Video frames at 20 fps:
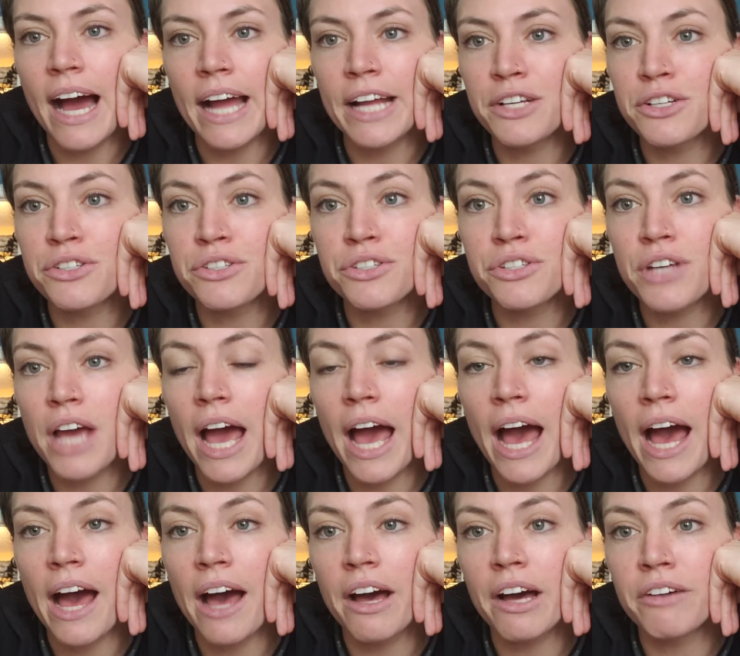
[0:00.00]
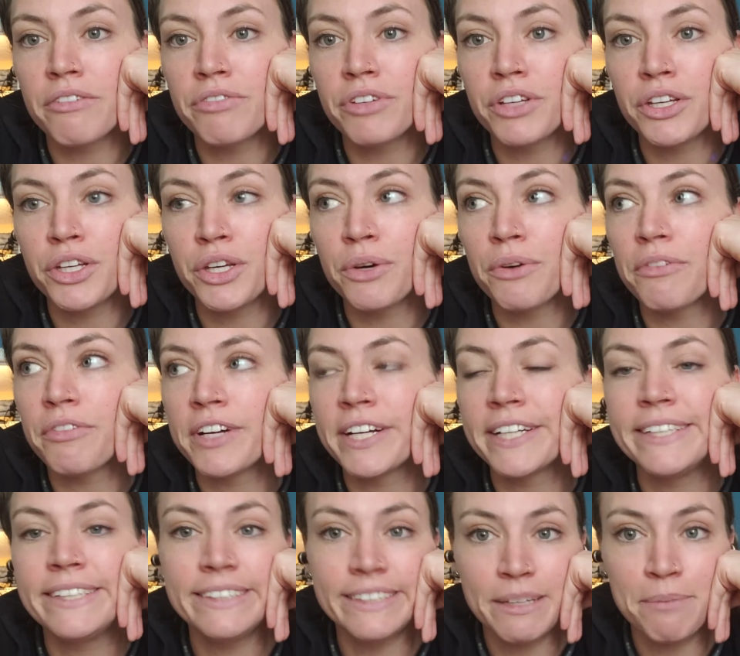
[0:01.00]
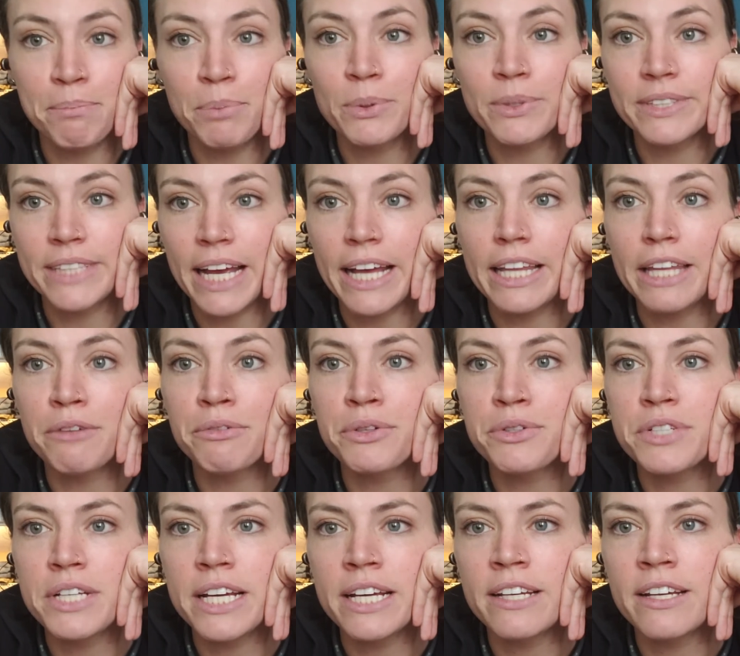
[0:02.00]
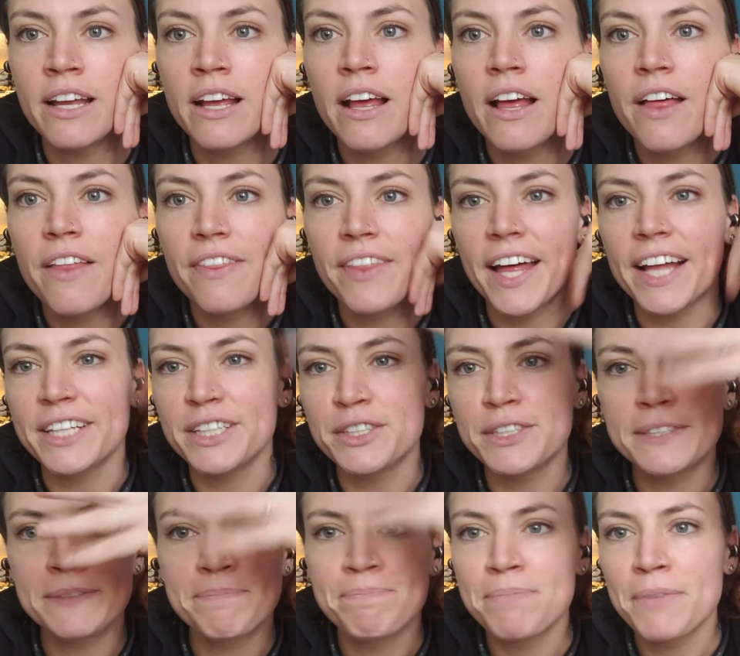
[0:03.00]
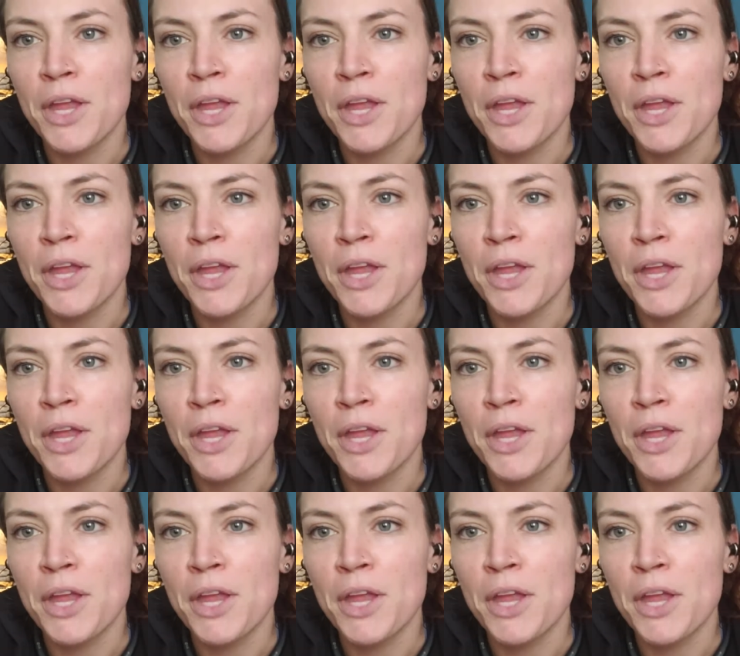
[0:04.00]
I just have, a very simple daily routine that's